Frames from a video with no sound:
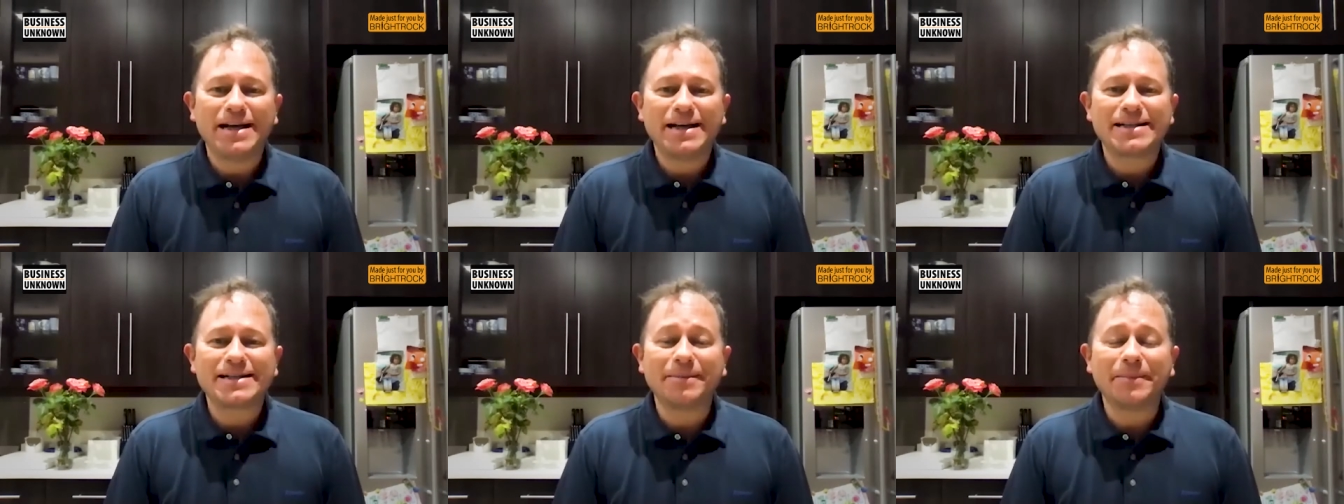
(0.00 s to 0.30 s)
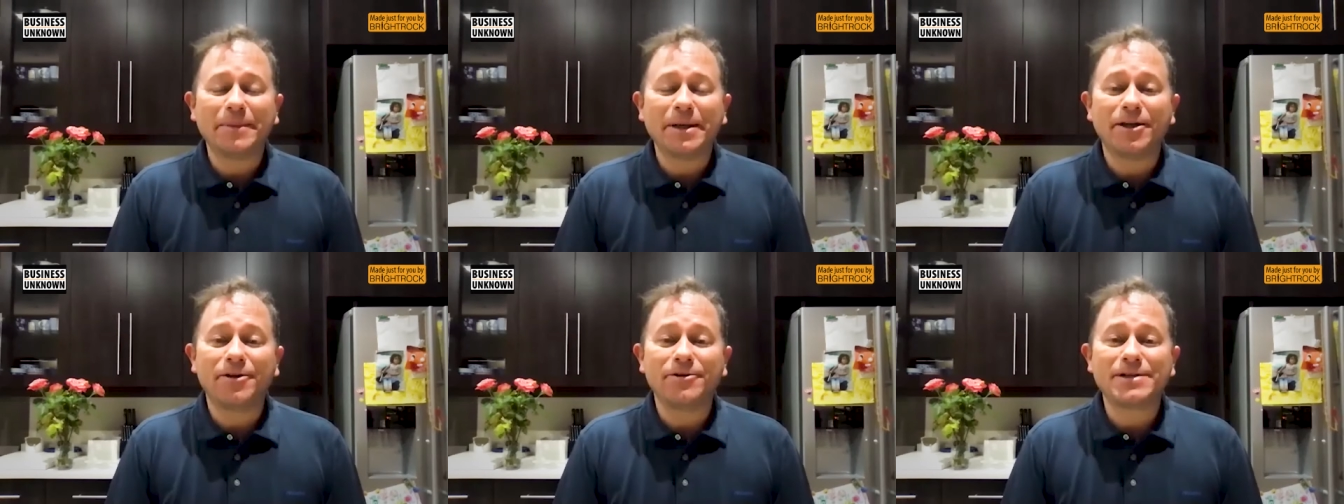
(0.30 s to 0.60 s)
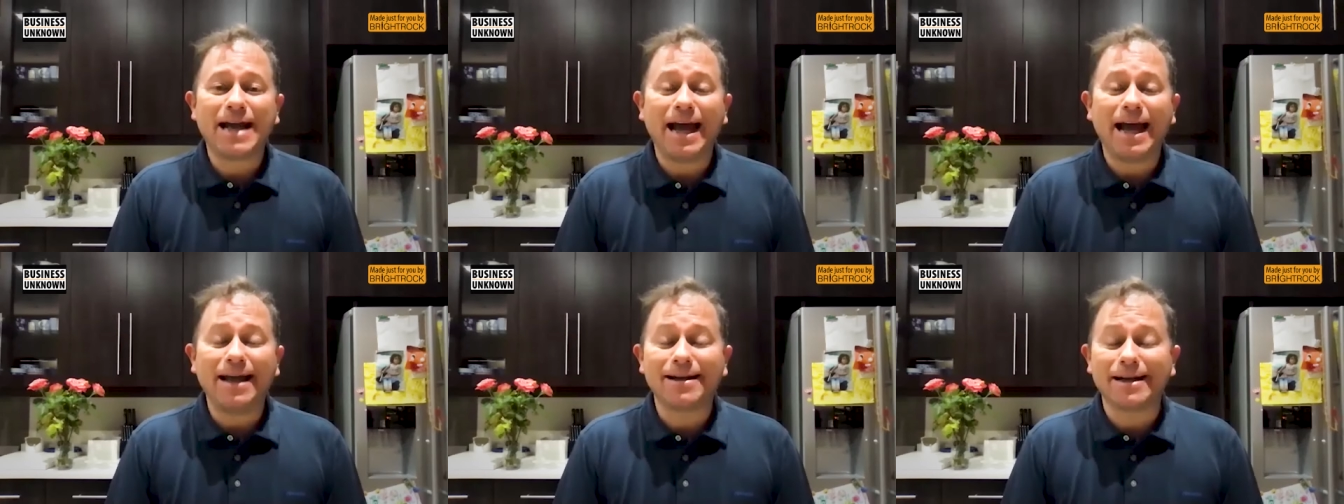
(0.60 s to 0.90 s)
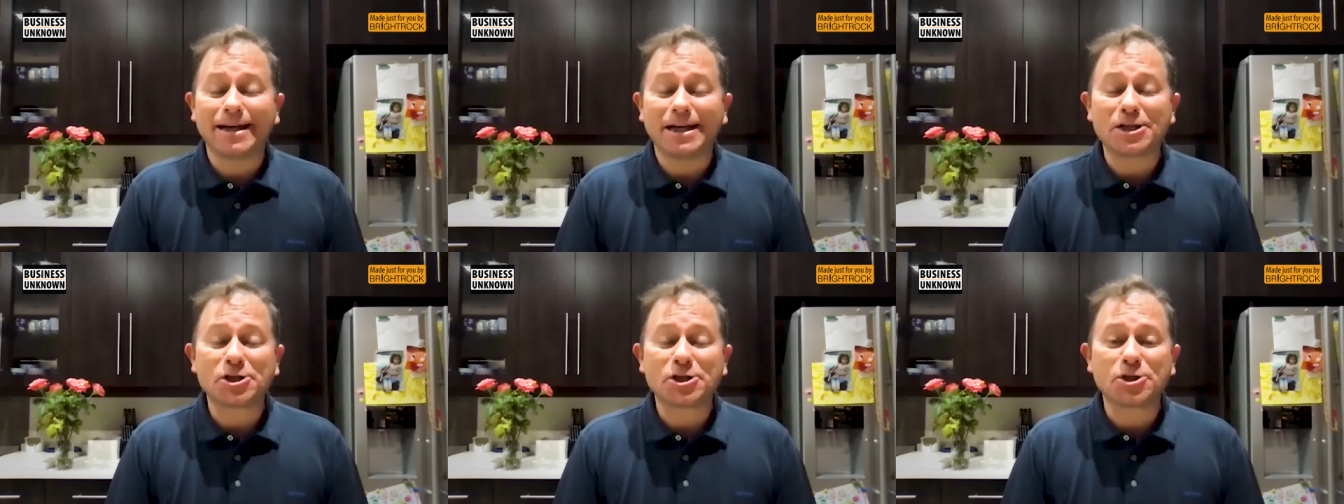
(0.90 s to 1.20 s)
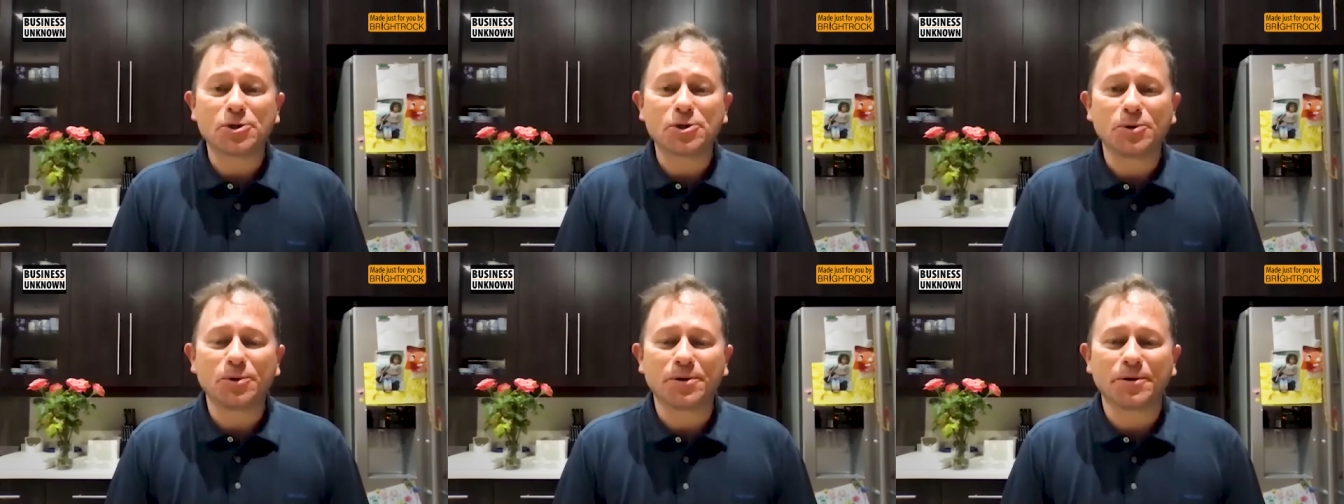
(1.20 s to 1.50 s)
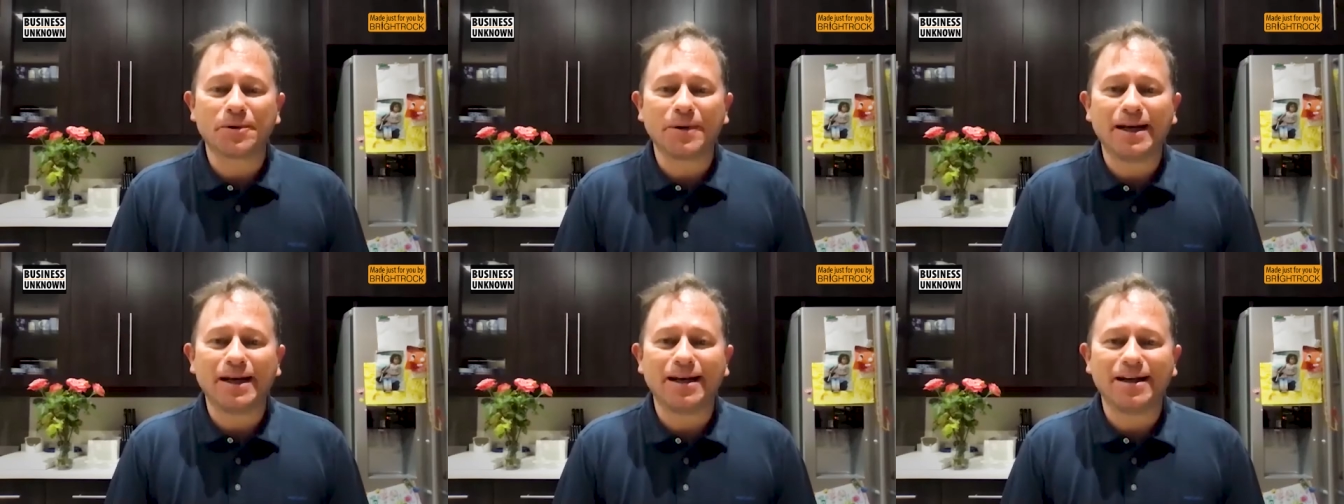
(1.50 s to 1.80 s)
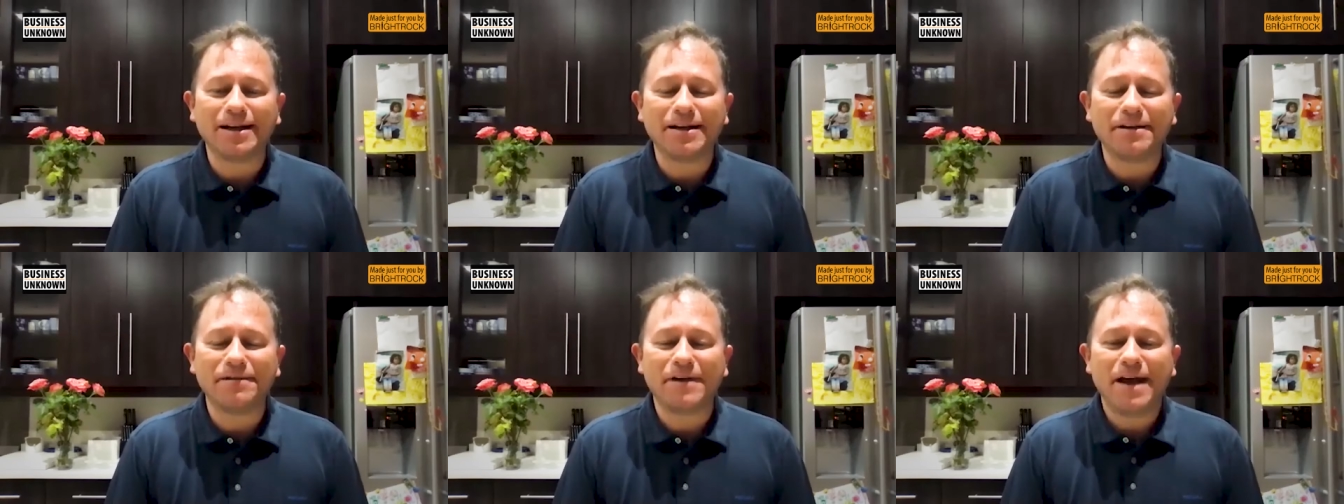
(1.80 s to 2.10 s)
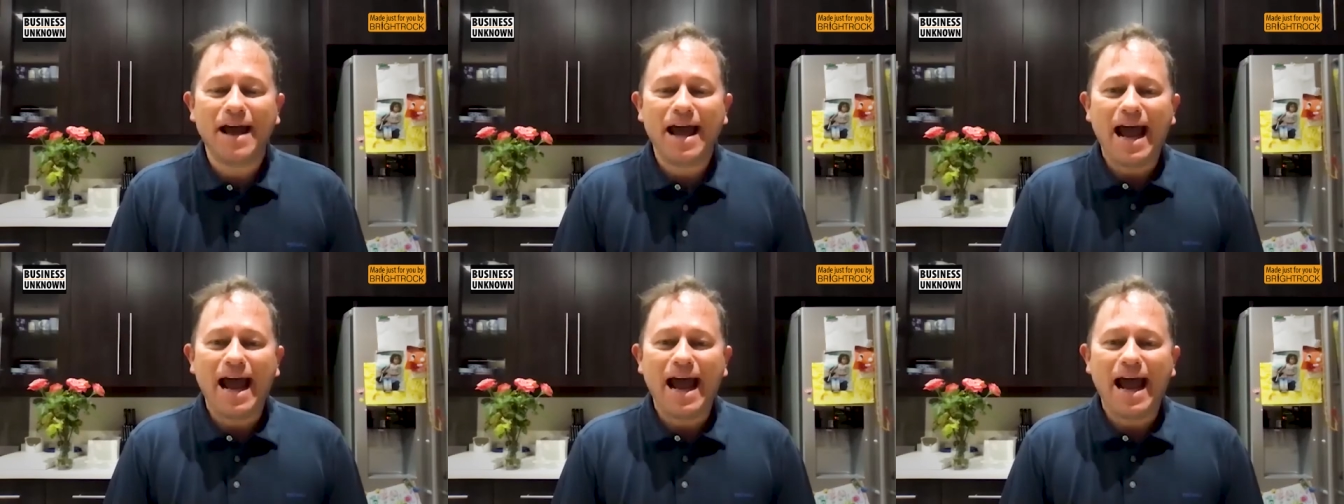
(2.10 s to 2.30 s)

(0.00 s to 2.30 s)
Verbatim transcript: somebody who's had an extraordinary life